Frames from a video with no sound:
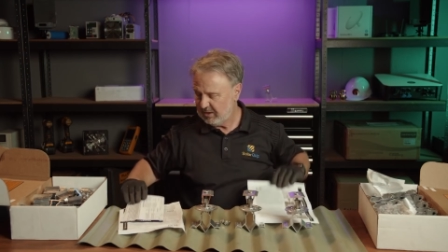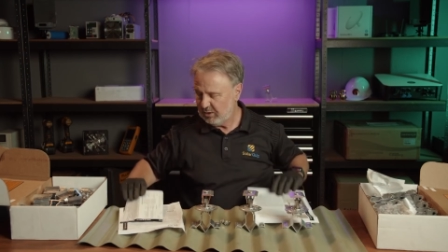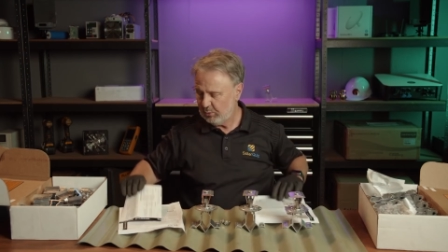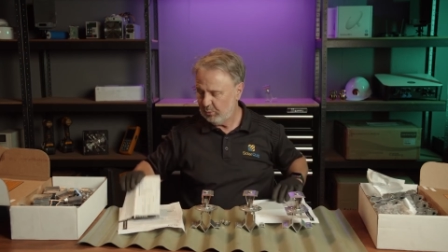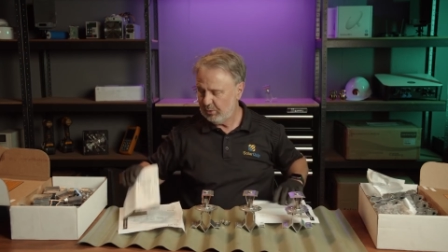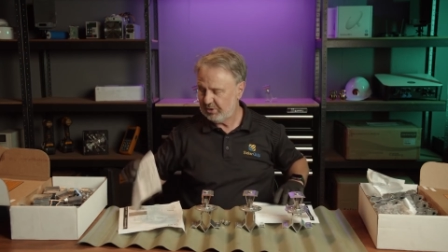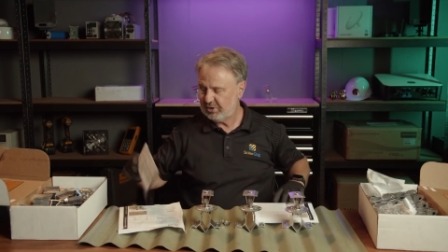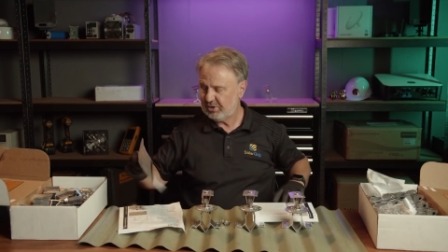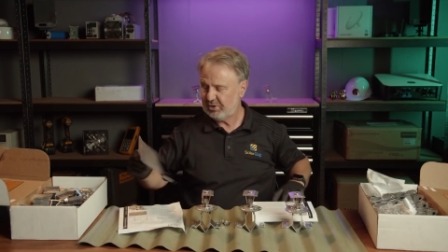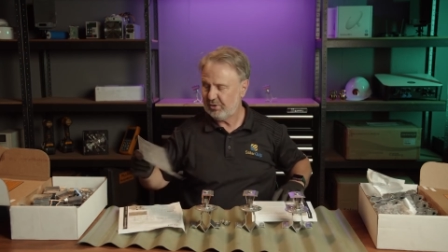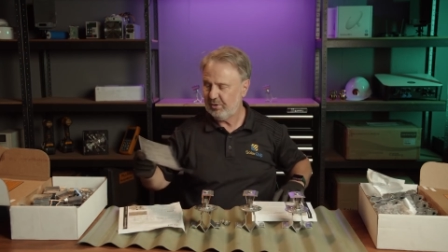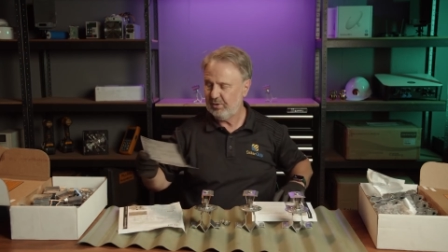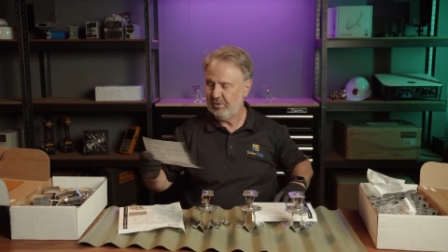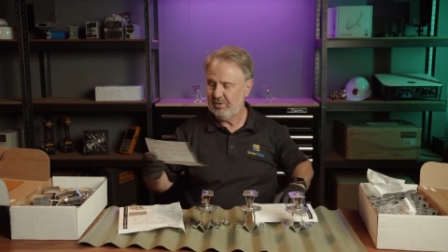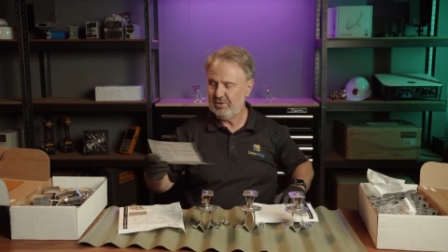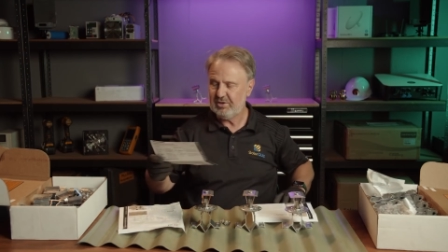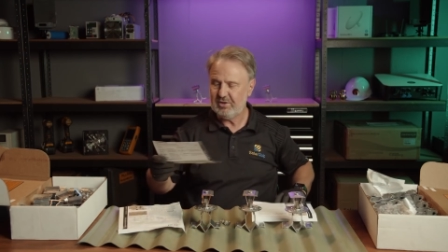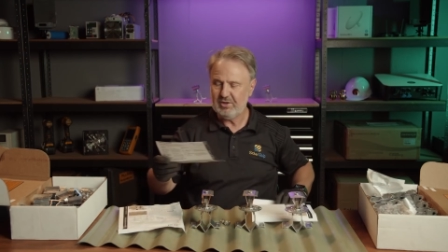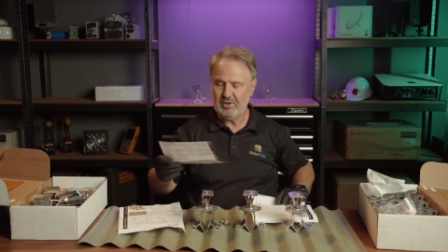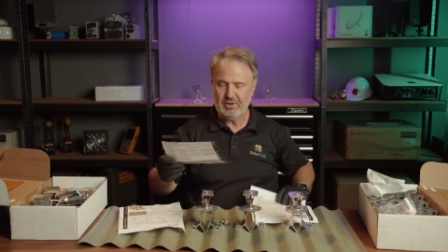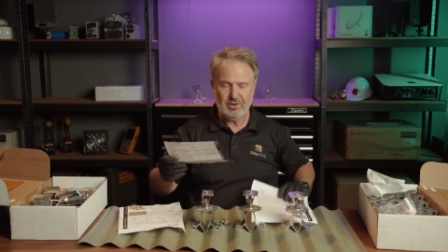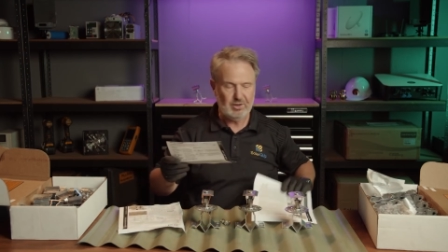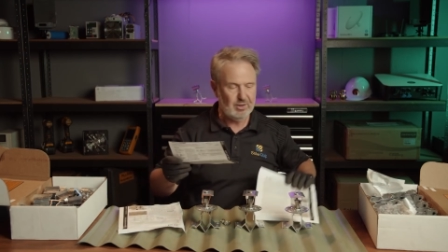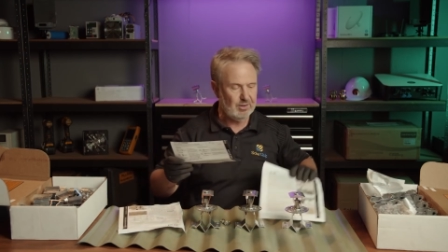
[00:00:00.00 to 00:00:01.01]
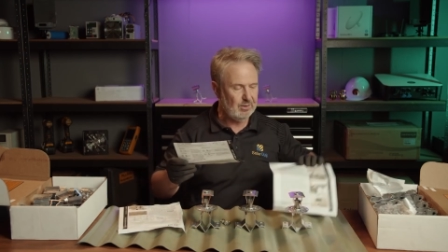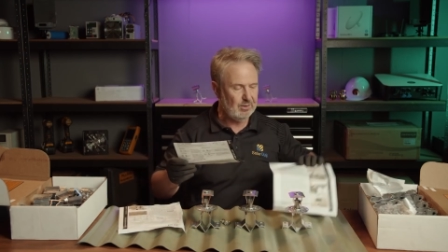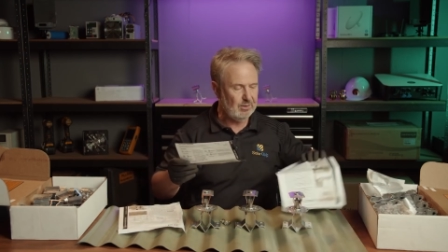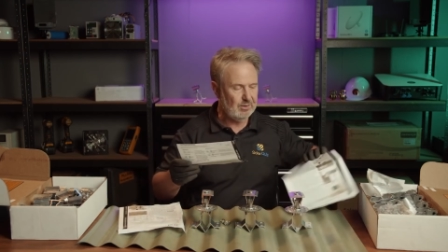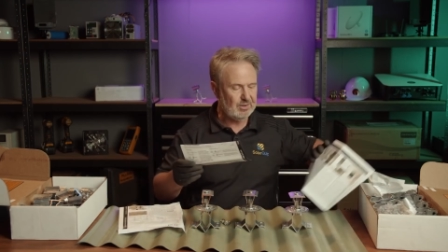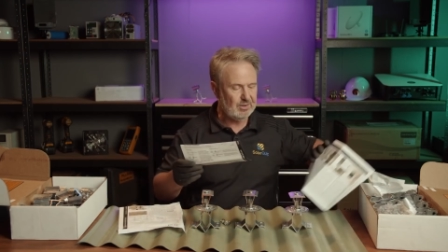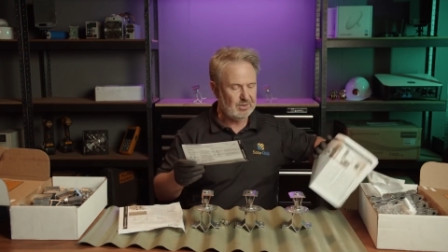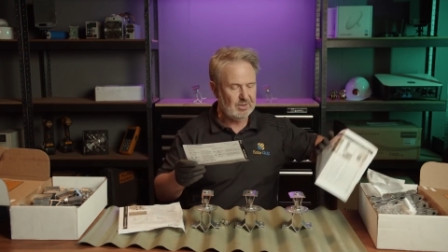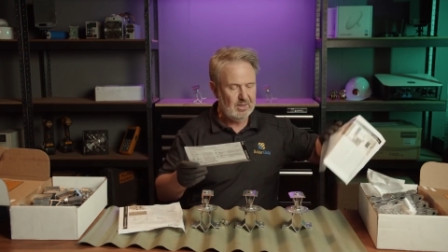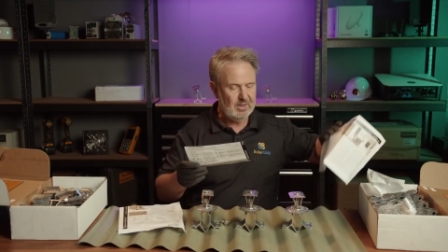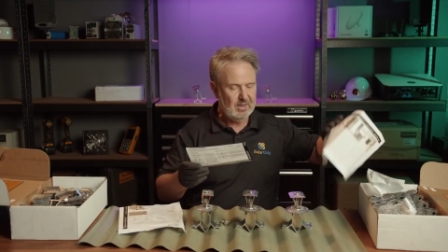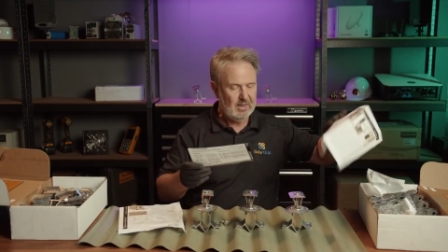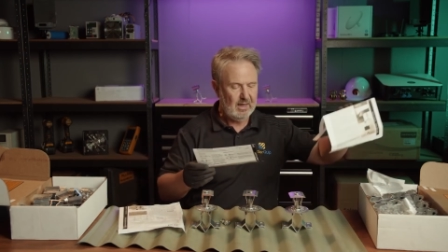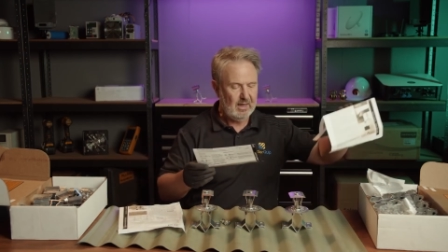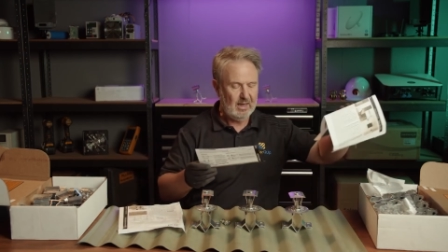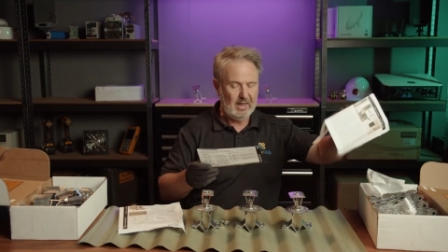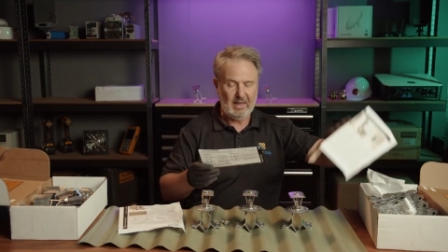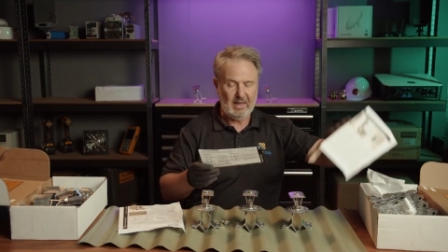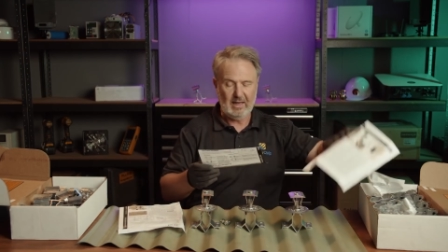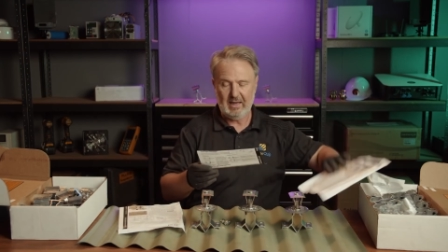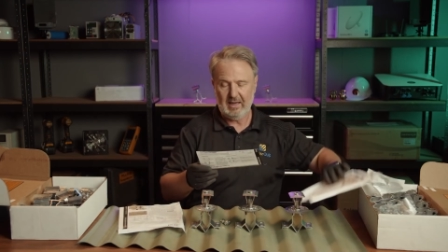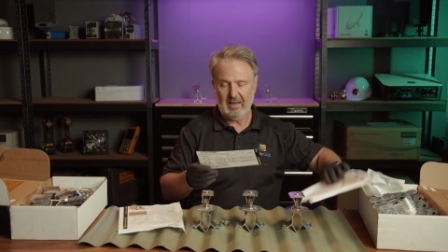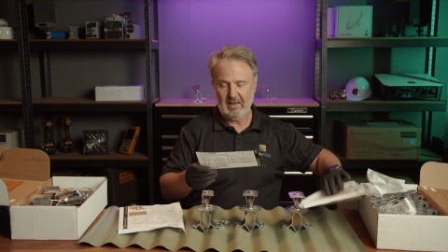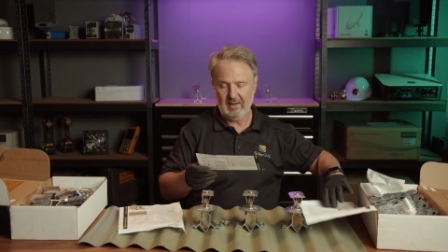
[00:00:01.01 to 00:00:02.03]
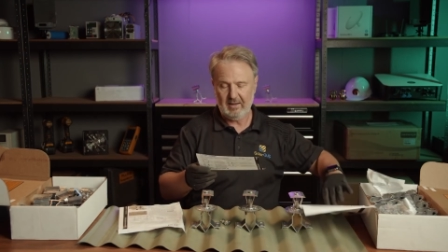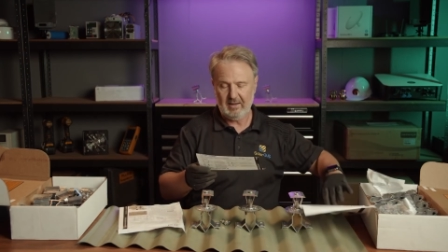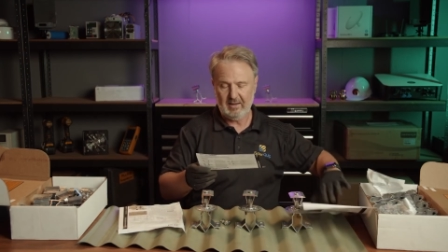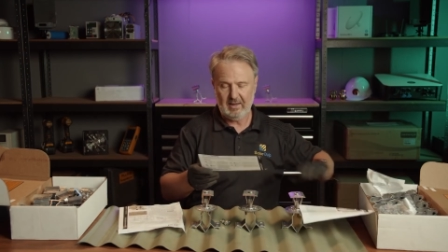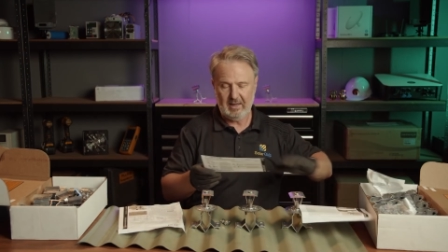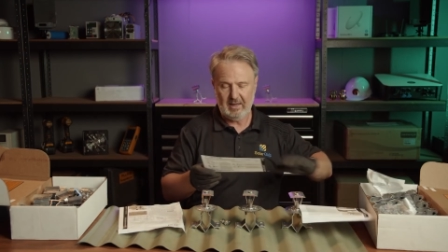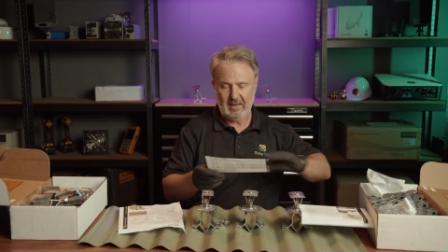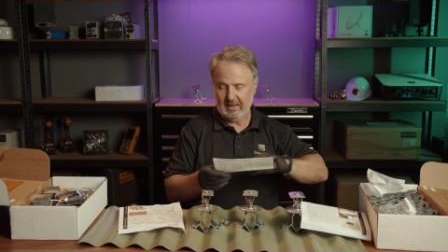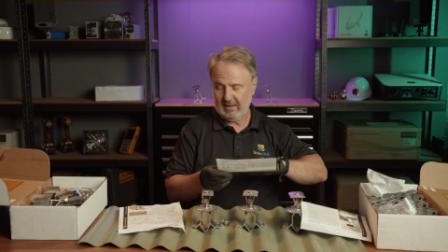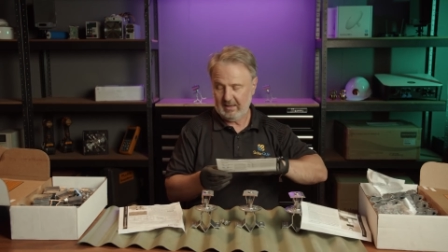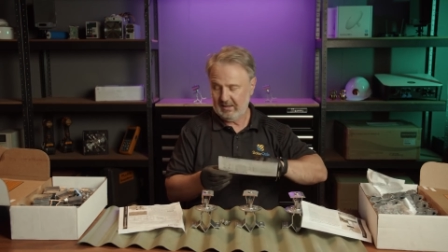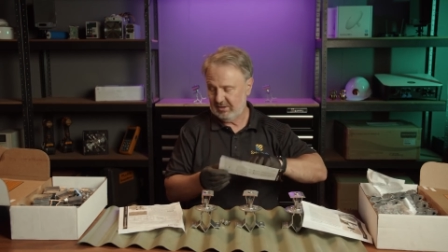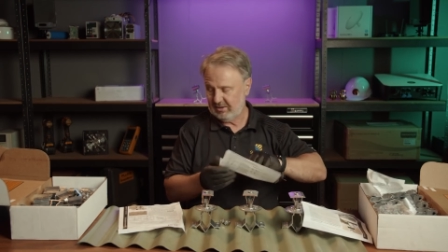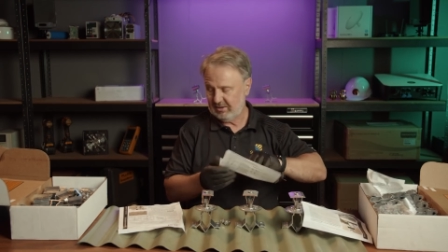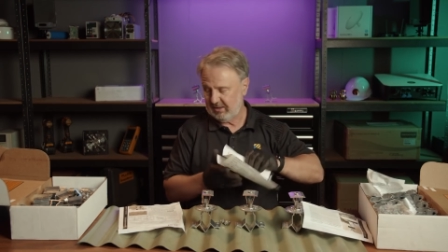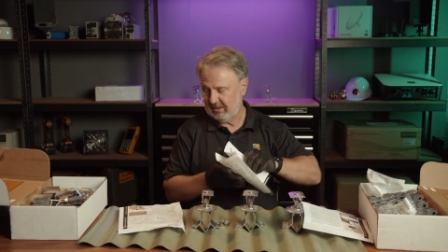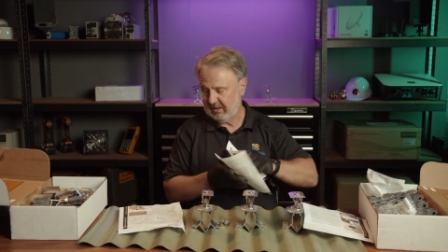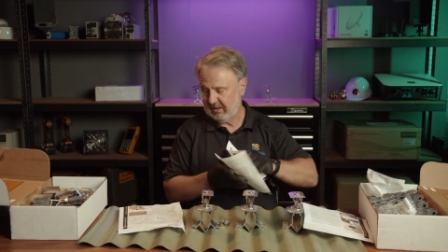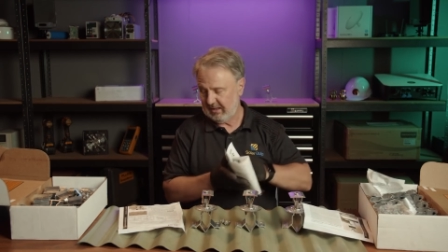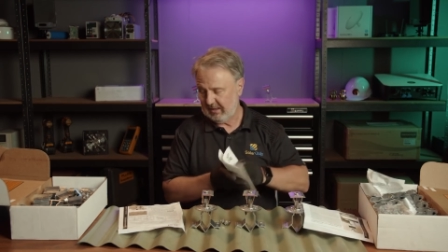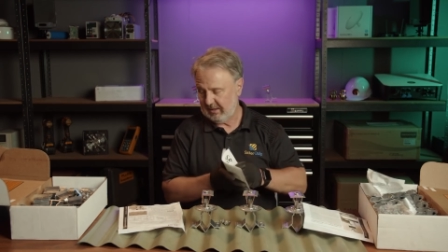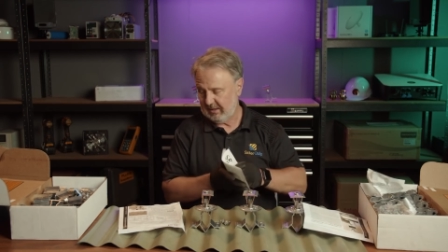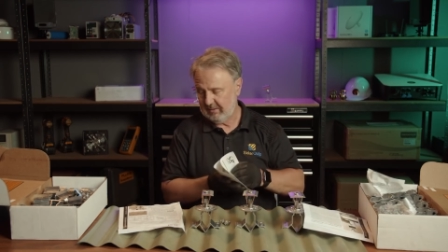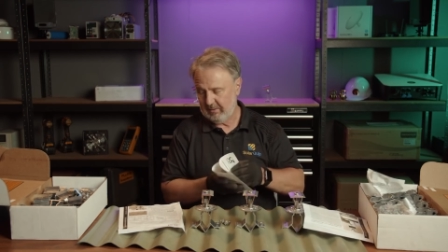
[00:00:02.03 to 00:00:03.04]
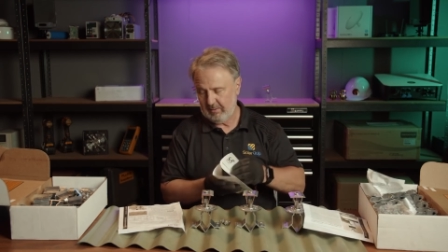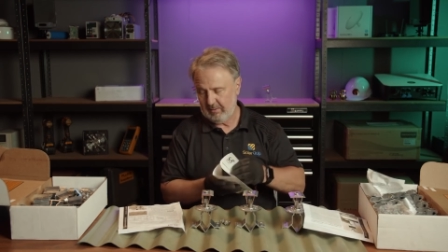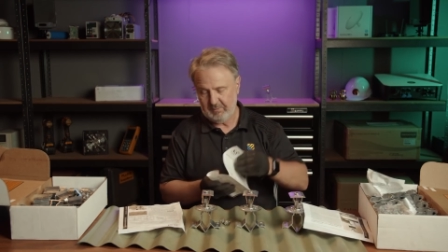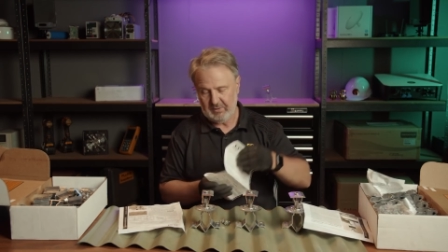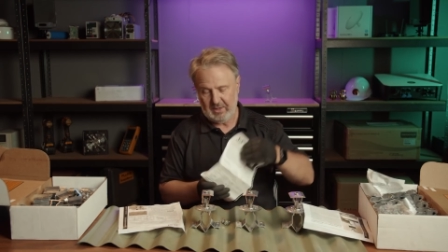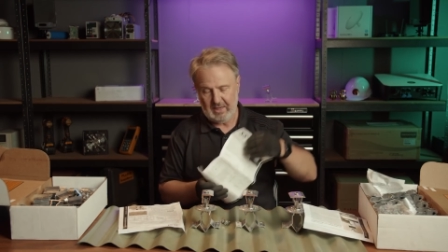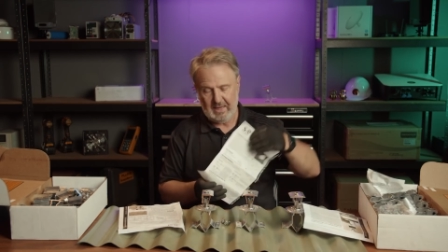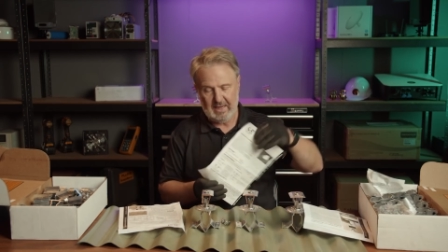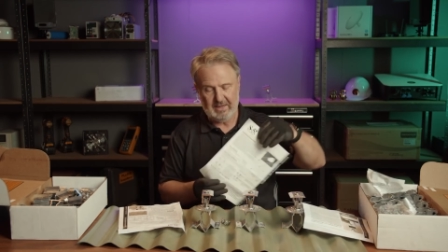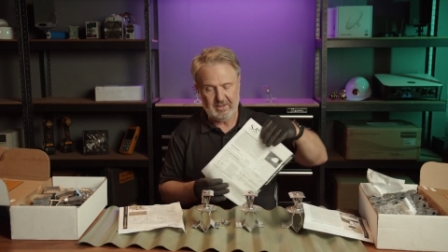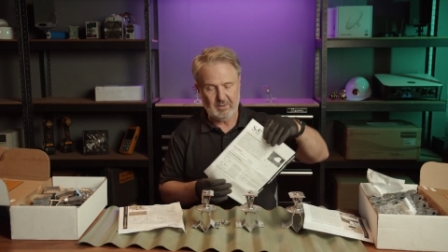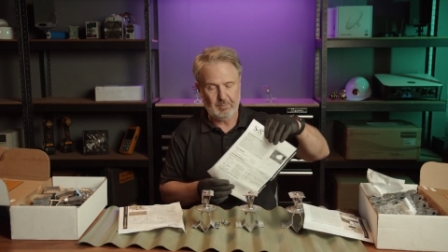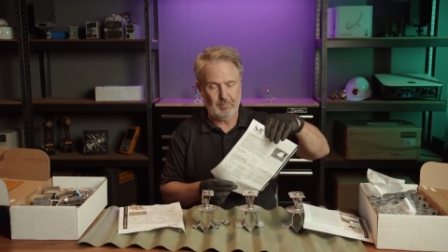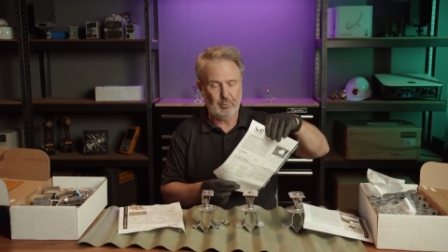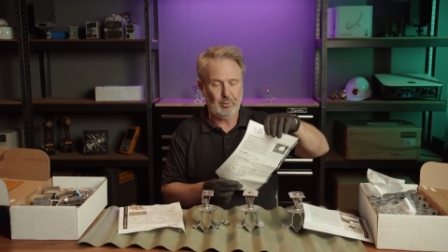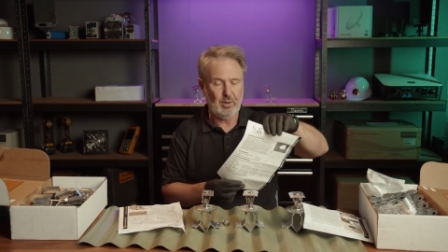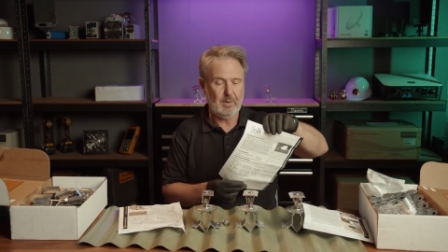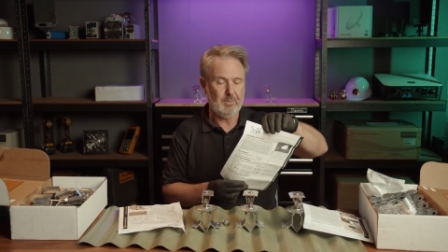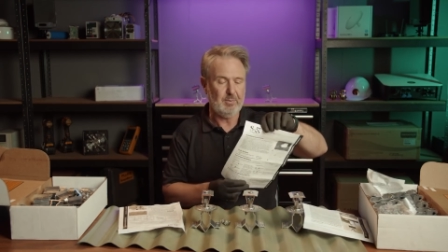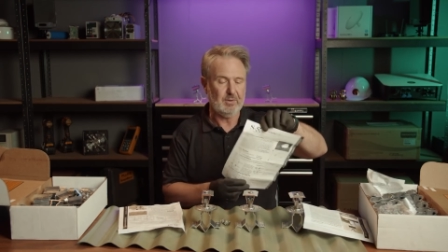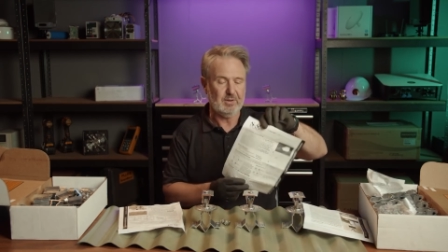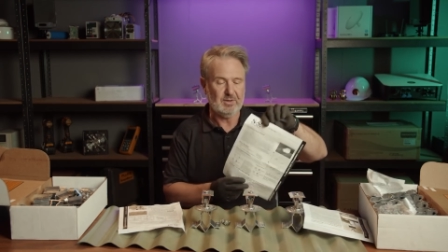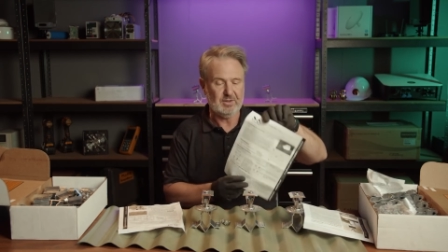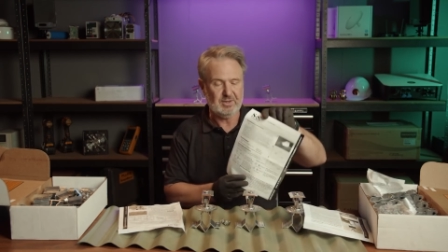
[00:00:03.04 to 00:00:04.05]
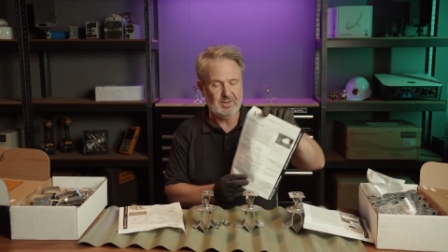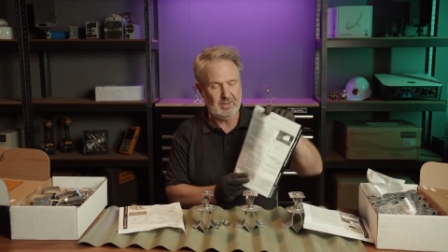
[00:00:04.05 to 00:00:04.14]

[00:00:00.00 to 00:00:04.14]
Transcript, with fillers: which screws do you use, and how to prep it.